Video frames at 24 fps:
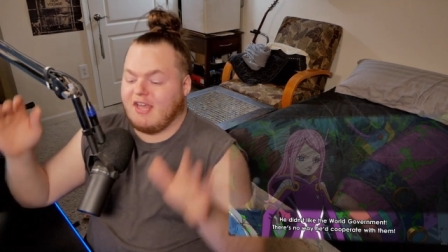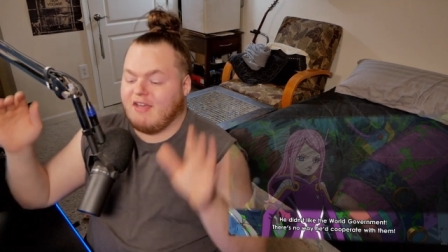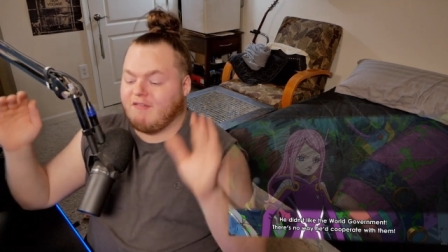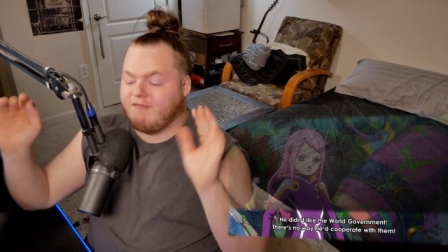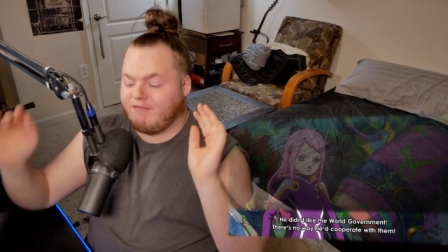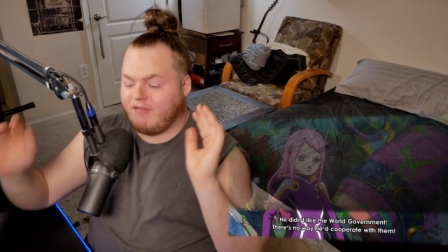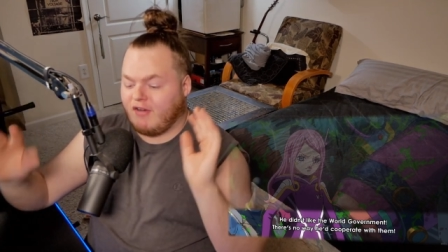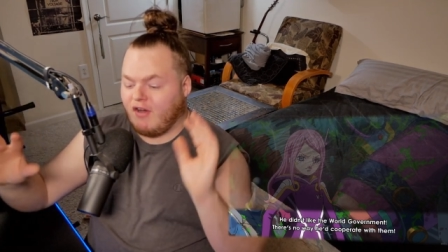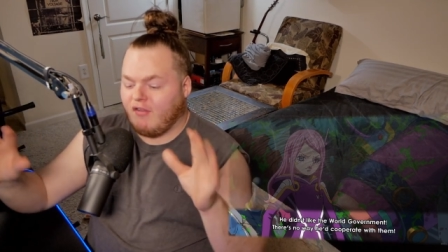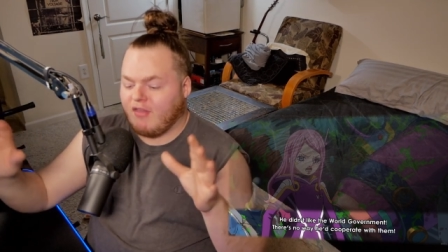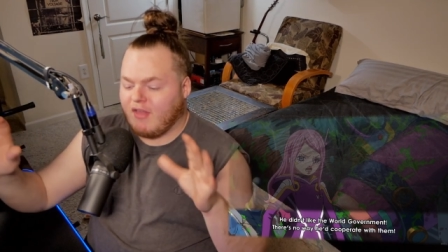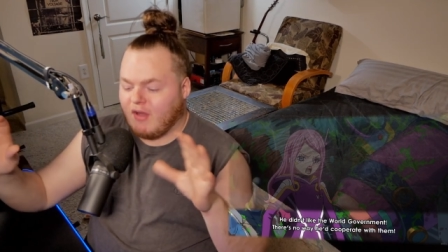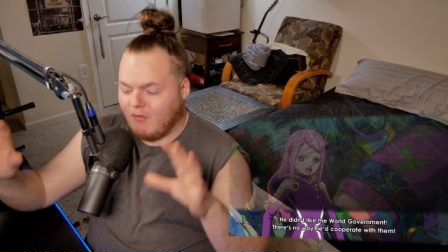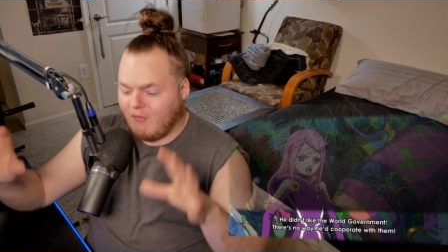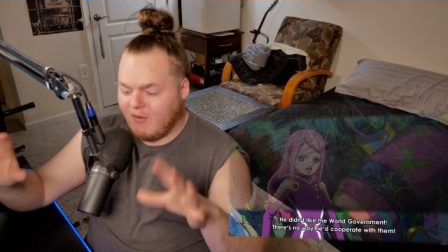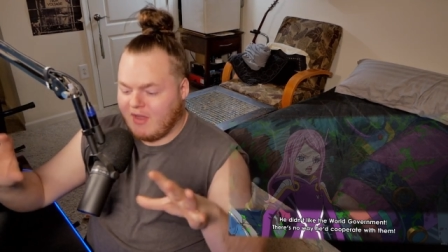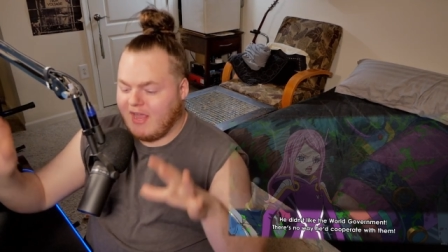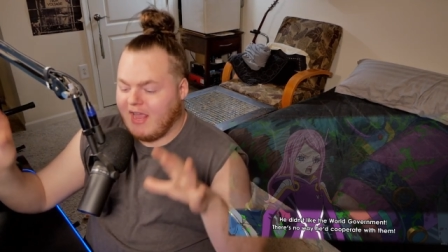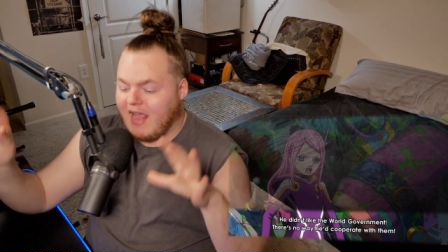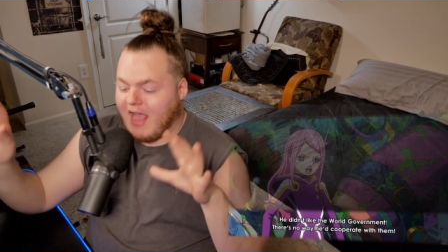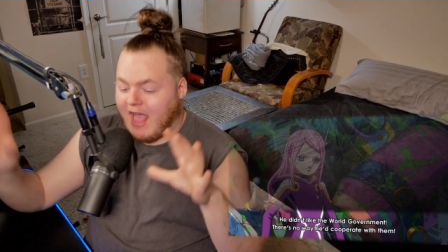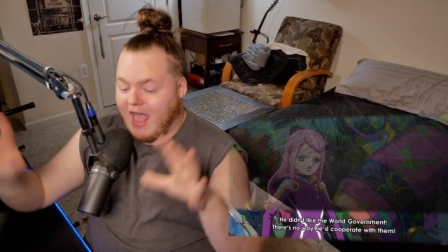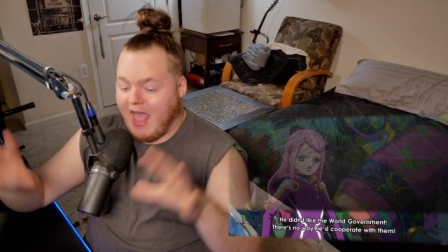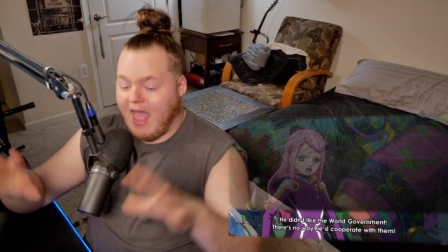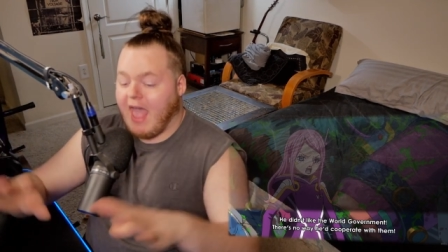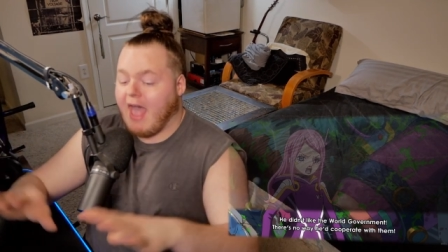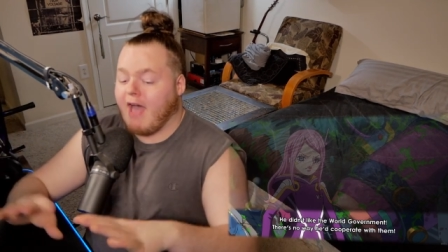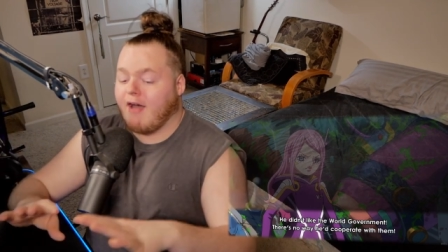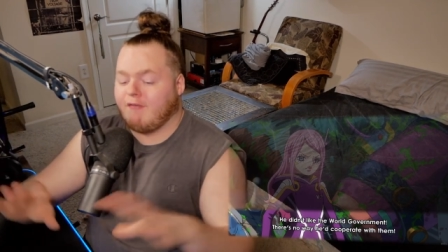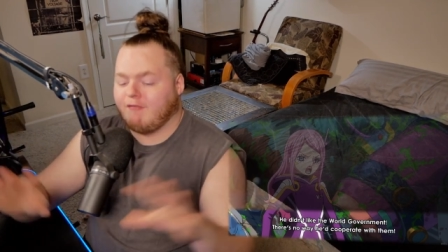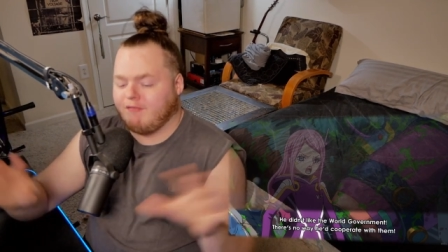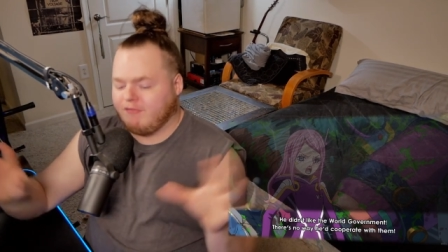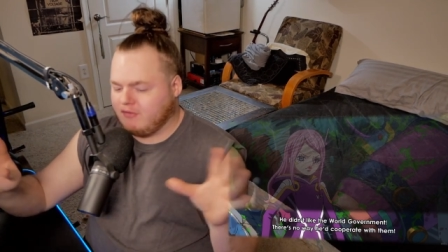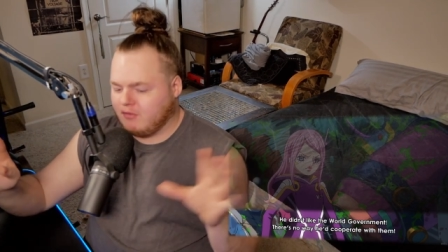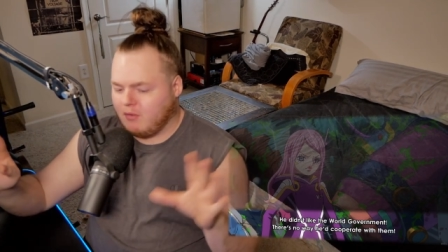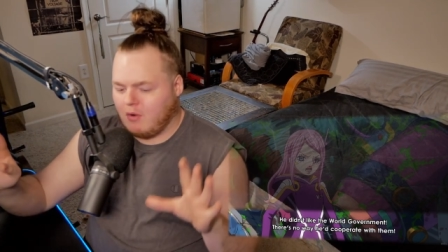the info that we
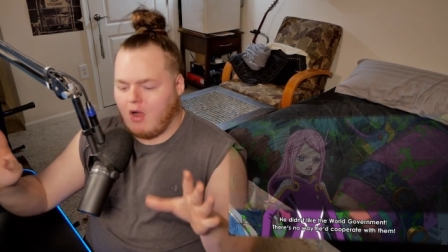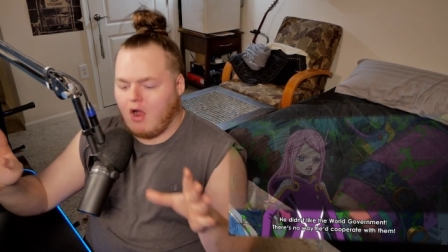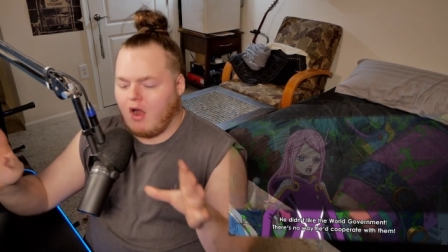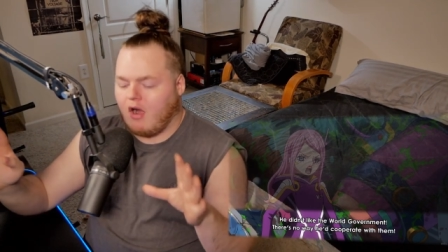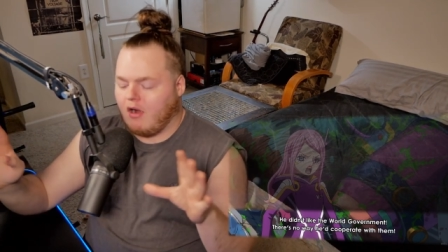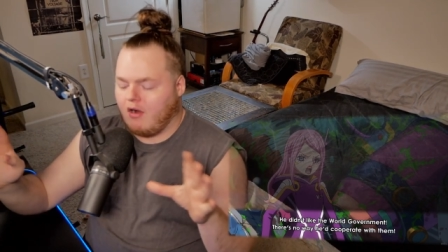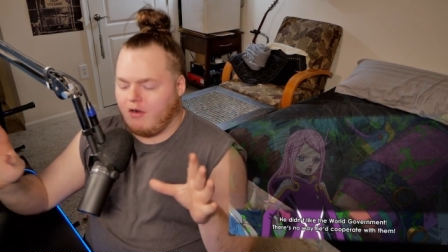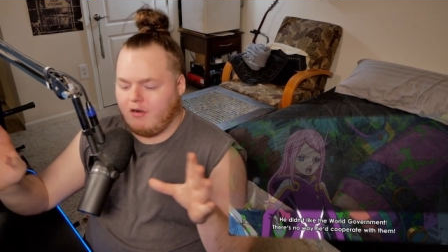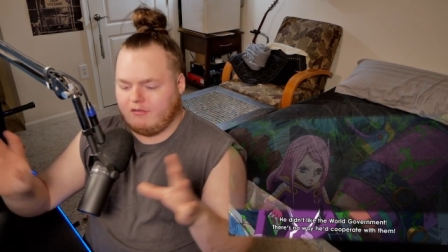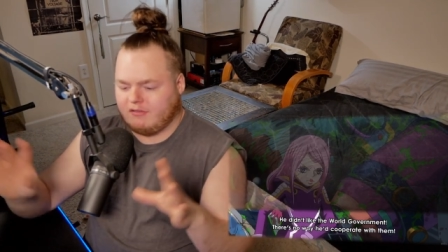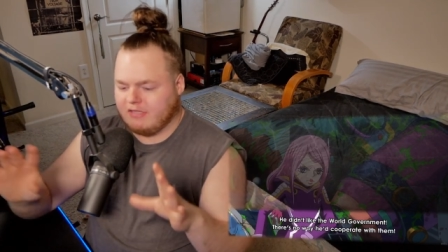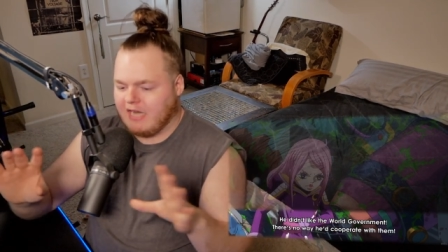have to our